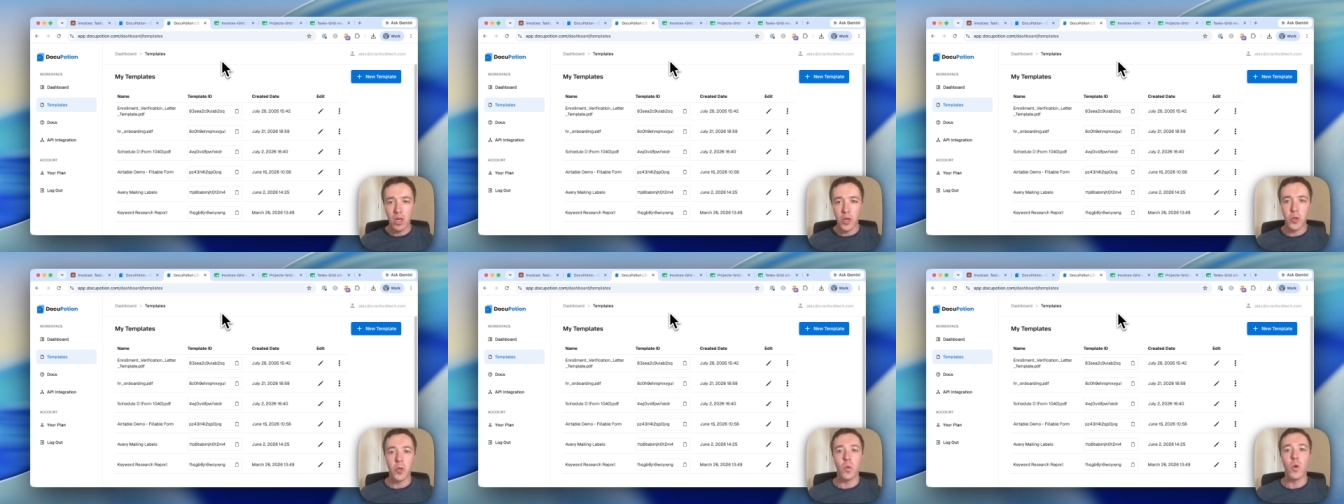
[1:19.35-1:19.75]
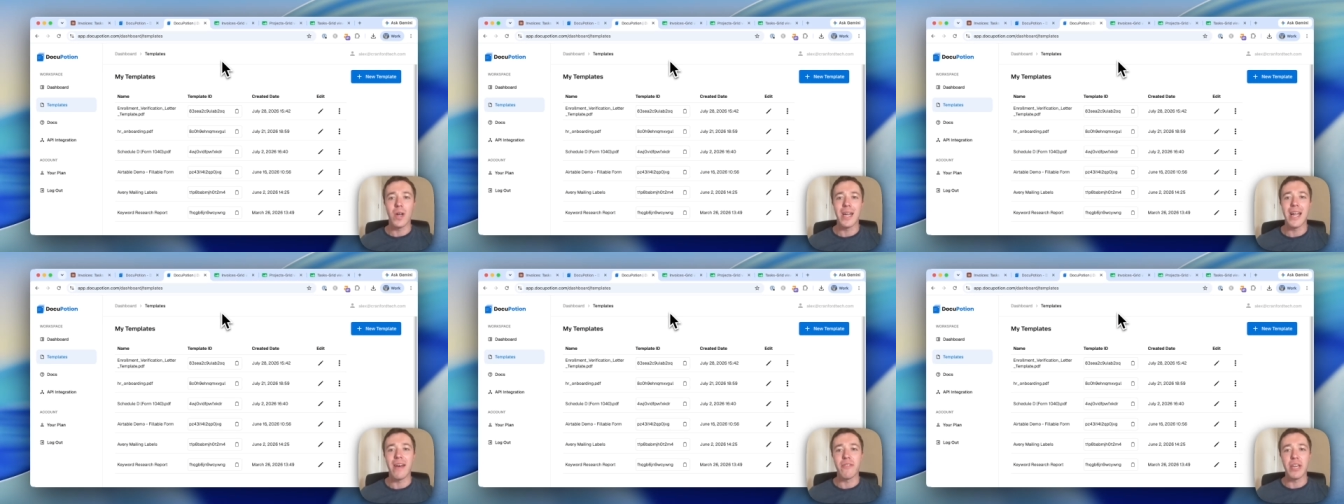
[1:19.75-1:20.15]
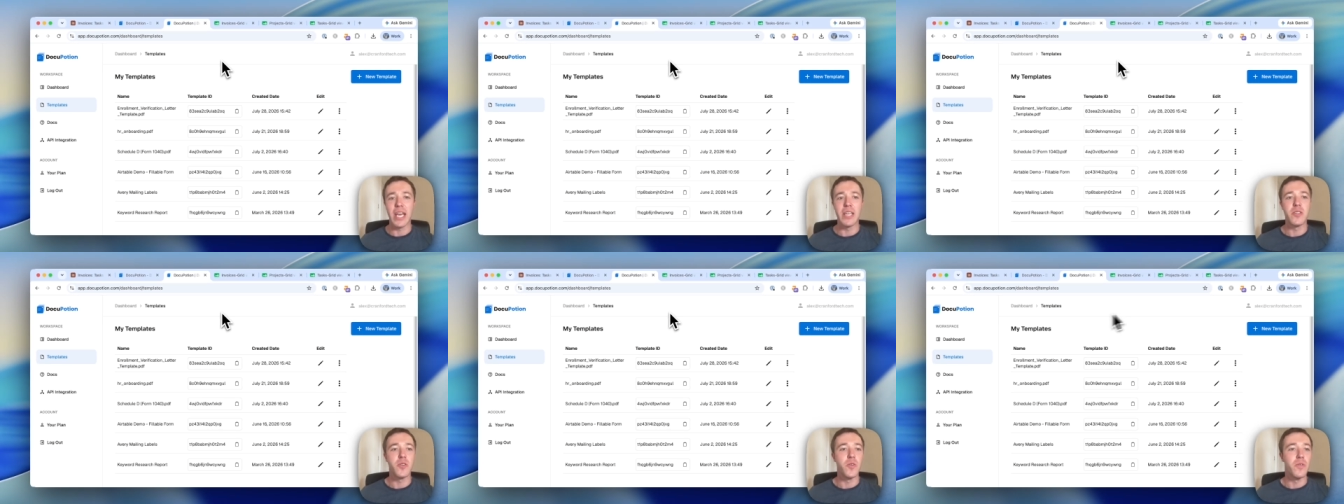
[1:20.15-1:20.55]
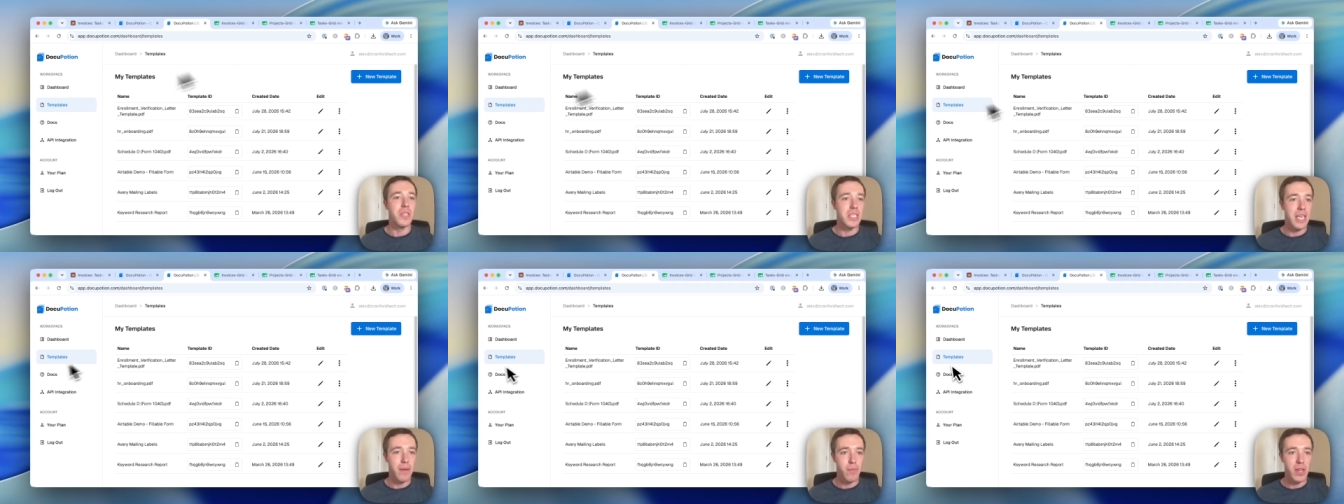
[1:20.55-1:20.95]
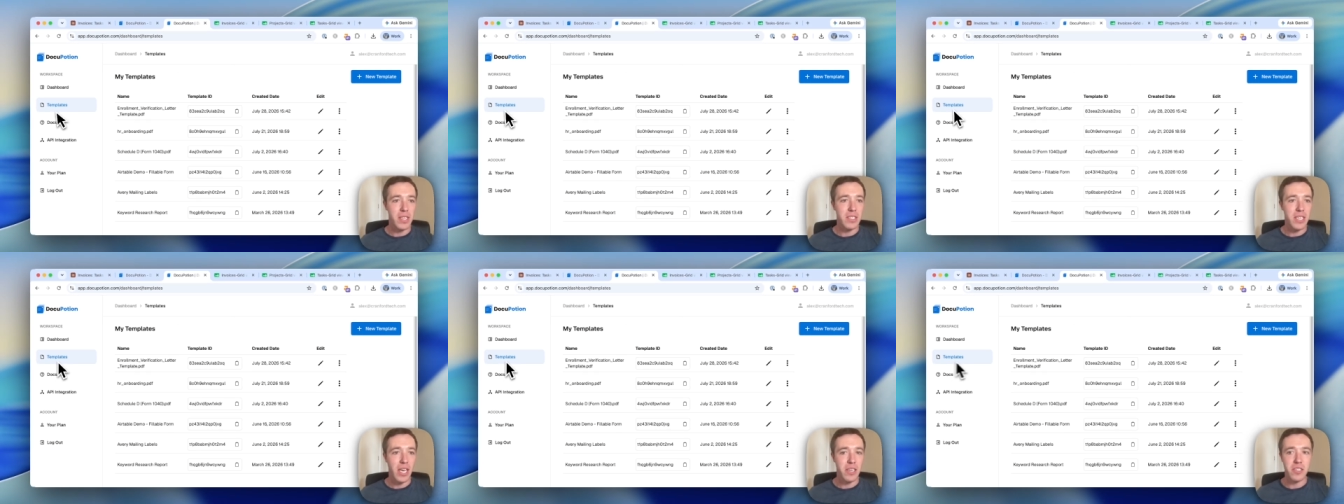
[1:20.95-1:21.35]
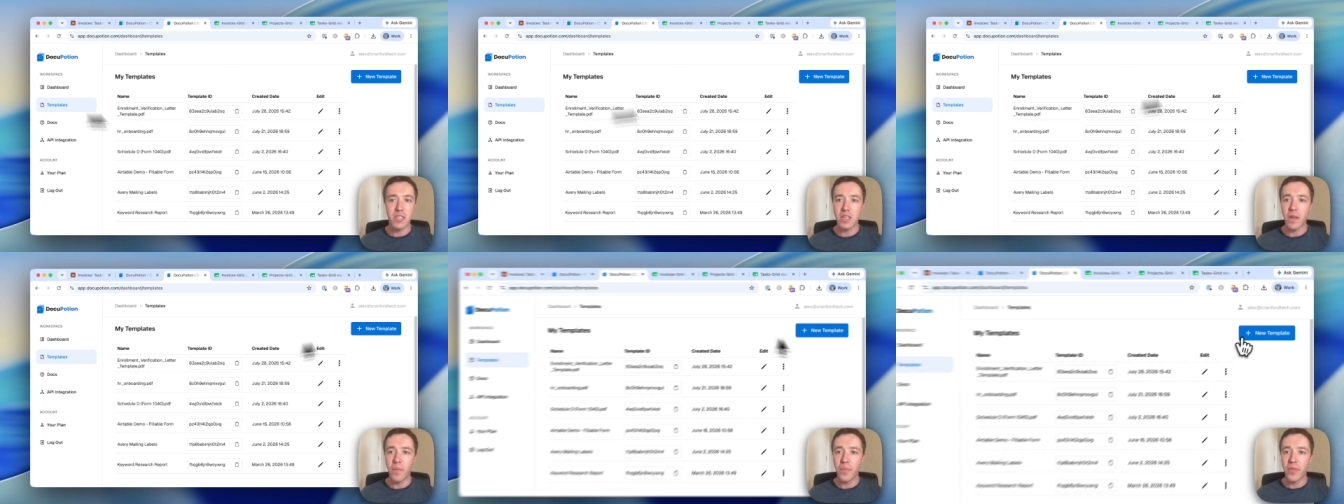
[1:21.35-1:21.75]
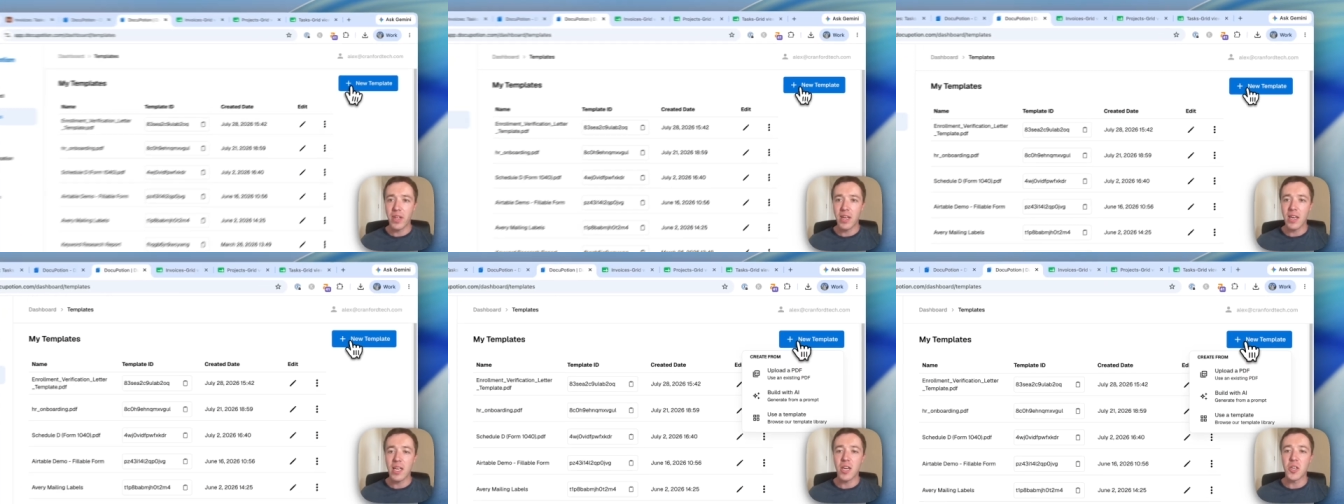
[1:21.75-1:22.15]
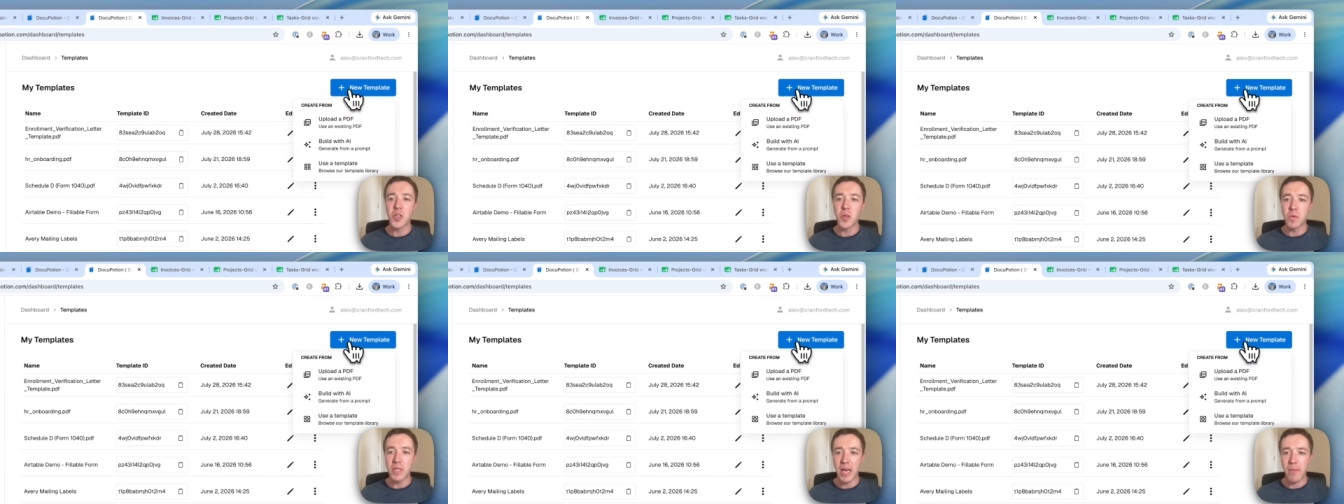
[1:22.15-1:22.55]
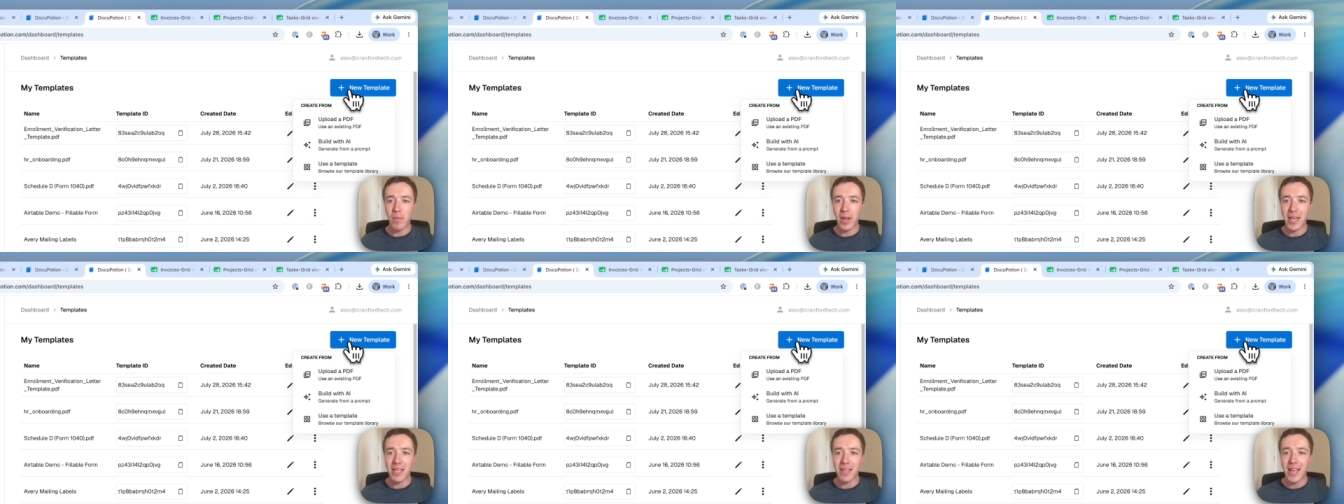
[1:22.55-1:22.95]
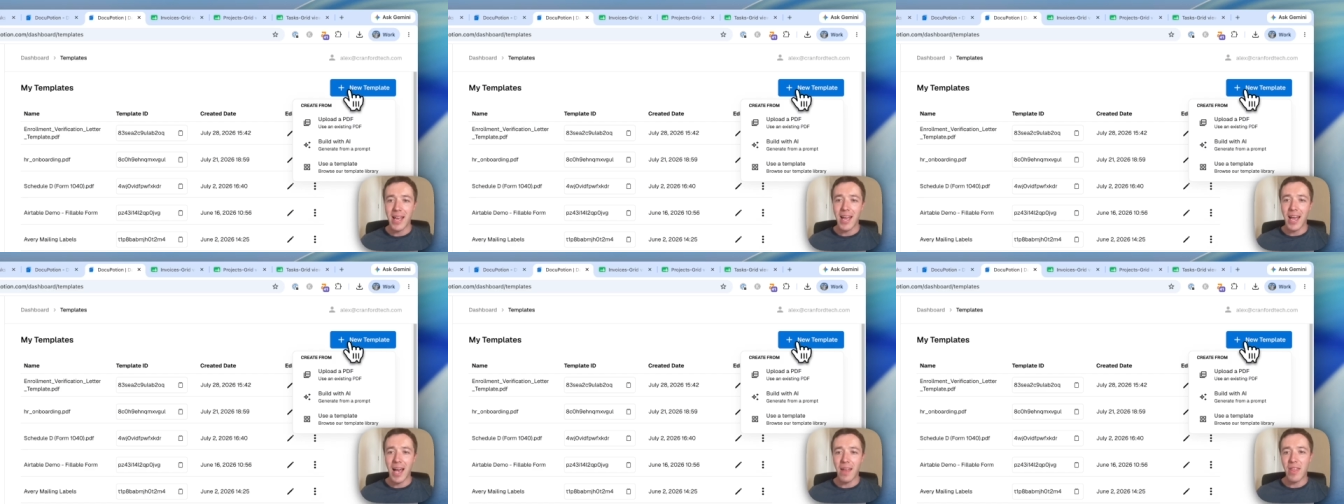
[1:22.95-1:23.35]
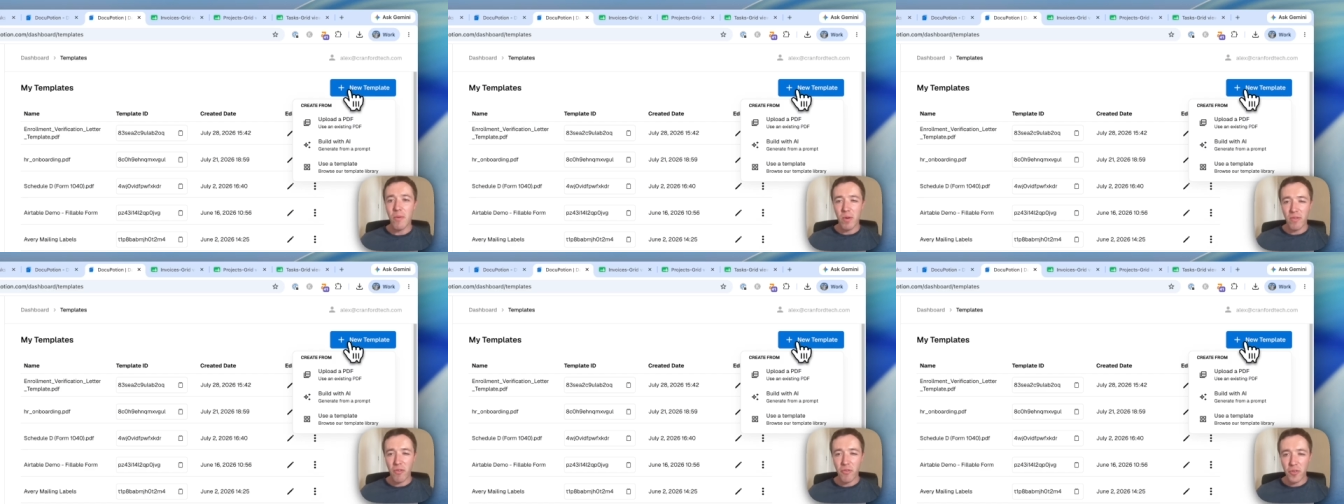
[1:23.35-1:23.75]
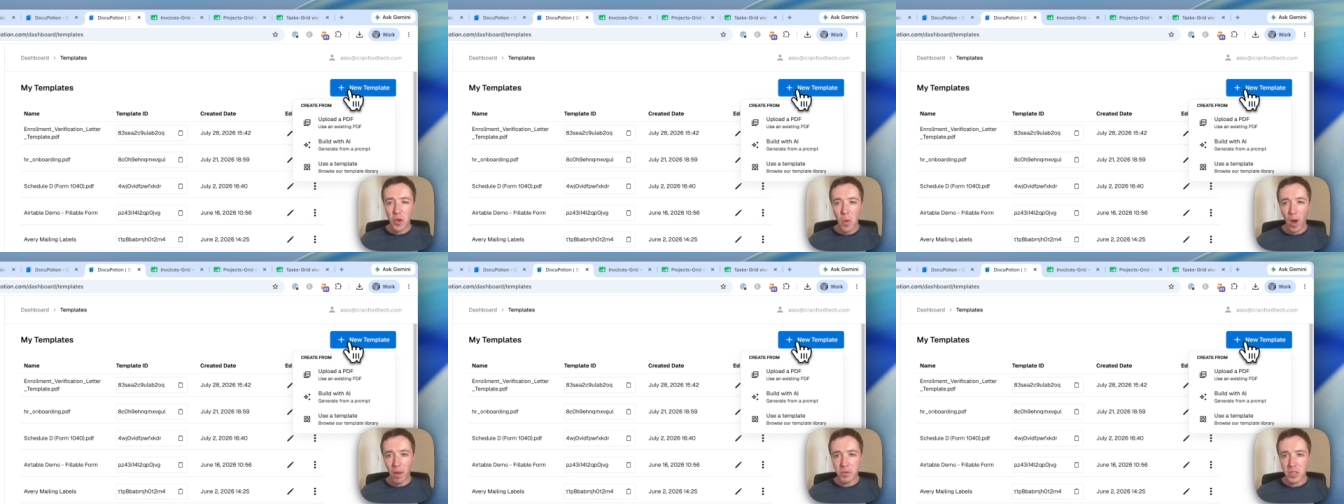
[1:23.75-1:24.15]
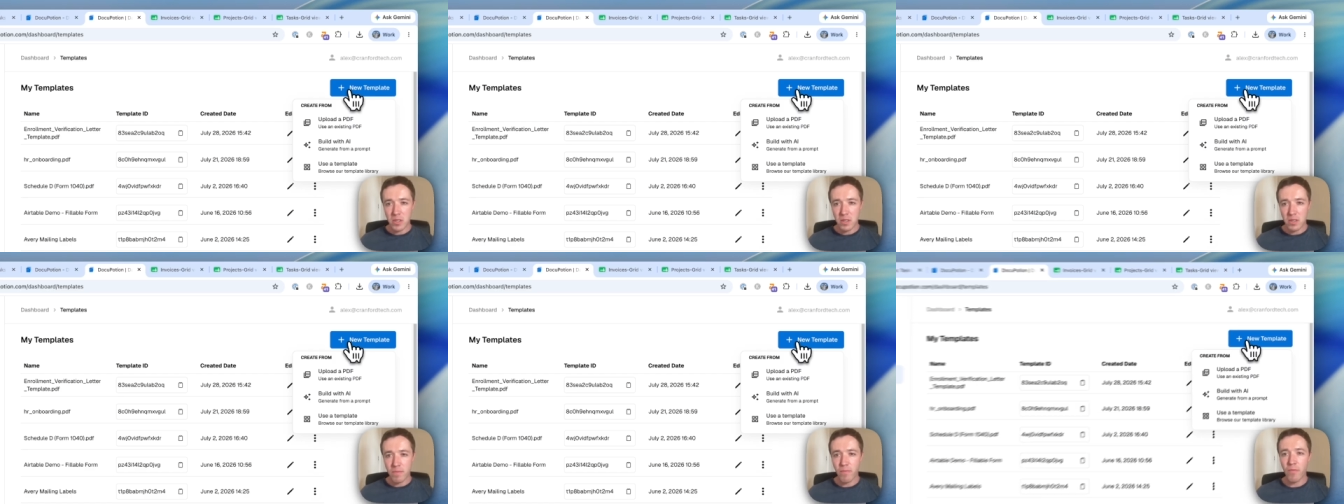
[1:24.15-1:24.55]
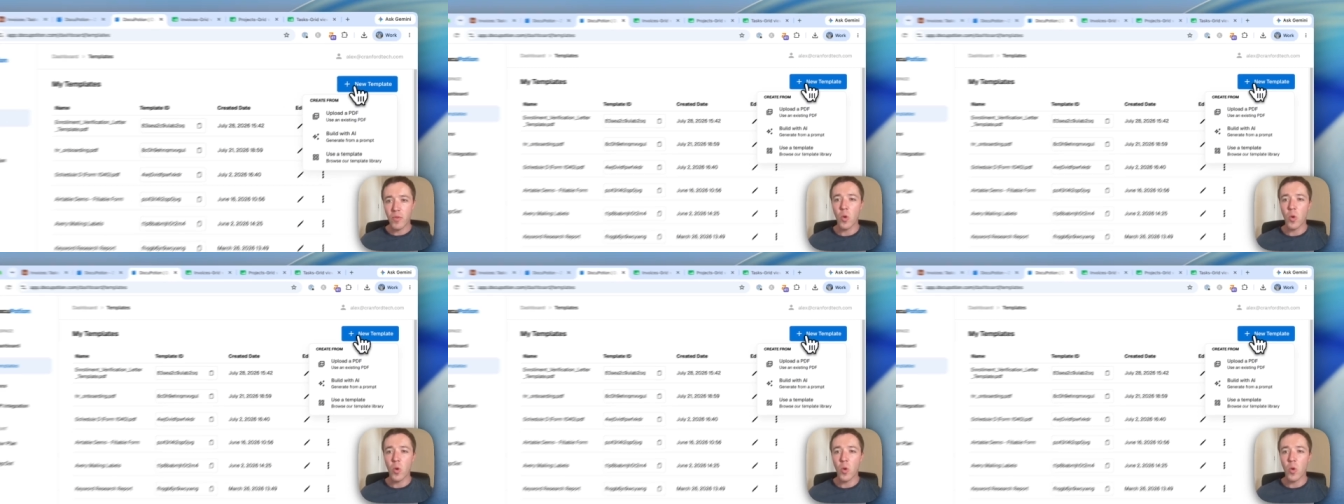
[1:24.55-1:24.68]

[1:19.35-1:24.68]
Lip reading: You're going to want to navigate to the template section, click on new template, and then we have a few options.